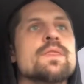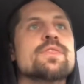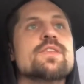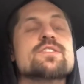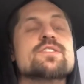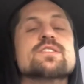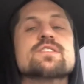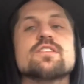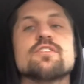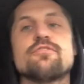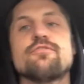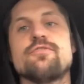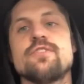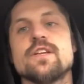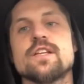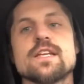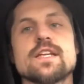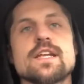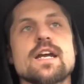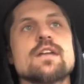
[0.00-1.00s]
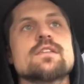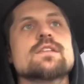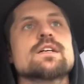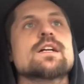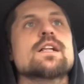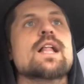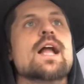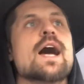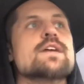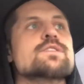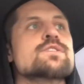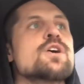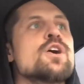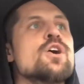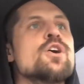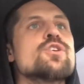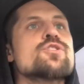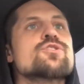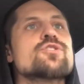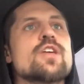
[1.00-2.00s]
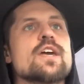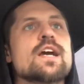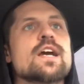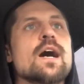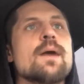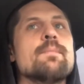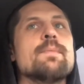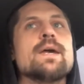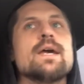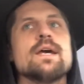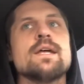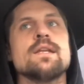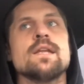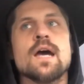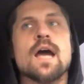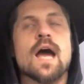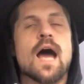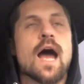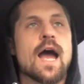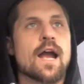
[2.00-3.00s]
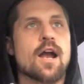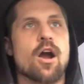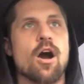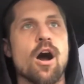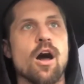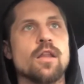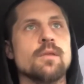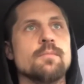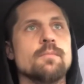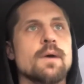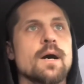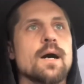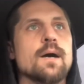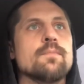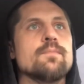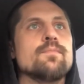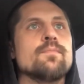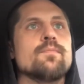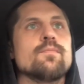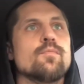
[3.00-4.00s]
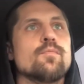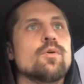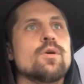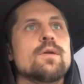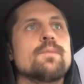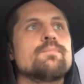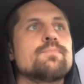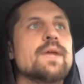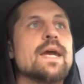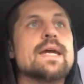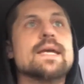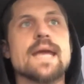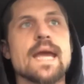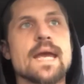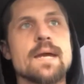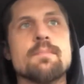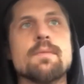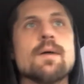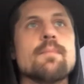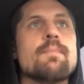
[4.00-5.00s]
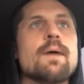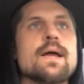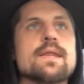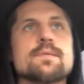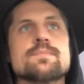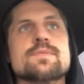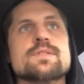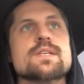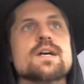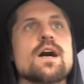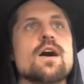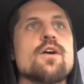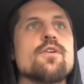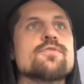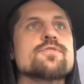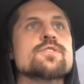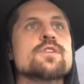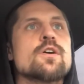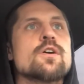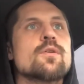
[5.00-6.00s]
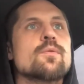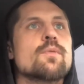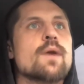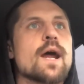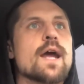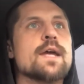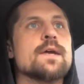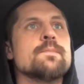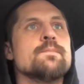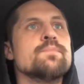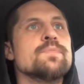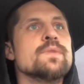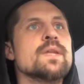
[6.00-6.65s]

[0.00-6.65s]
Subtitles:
They're still feeling out the class. So they come in, I call them up, or they came up by themselves, right?